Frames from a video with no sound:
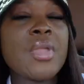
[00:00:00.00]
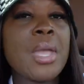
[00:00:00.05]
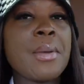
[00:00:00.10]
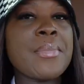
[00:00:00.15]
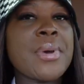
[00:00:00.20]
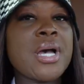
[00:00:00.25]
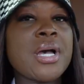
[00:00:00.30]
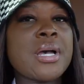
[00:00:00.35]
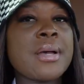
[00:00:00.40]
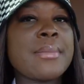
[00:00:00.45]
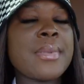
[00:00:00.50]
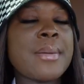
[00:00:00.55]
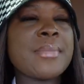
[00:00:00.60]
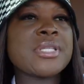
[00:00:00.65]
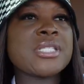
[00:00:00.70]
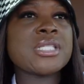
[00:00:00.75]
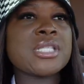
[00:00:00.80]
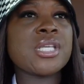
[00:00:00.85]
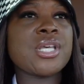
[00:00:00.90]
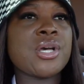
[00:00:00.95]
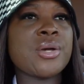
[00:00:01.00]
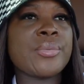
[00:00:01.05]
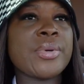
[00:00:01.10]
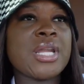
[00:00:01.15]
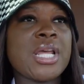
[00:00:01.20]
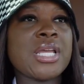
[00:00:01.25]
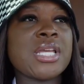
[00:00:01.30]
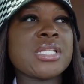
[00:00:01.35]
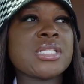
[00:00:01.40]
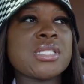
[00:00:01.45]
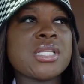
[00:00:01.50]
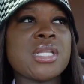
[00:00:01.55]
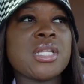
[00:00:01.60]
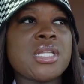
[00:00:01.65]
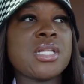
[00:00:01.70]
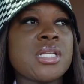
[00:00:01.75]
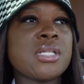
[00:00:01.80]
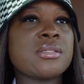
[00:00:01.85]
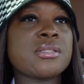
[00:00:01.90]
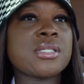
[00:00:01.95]
But I'm gonna see y'all when I get to
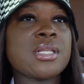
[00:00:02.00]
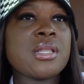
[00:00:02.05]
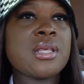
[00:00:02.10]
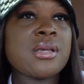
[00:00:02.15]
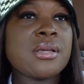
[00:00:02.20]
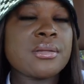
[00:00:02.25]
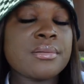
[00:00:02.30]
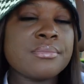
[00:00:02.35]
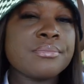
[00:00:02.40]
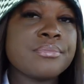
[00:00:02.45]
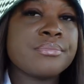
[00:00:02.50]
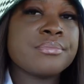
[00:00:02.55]
the nail salon.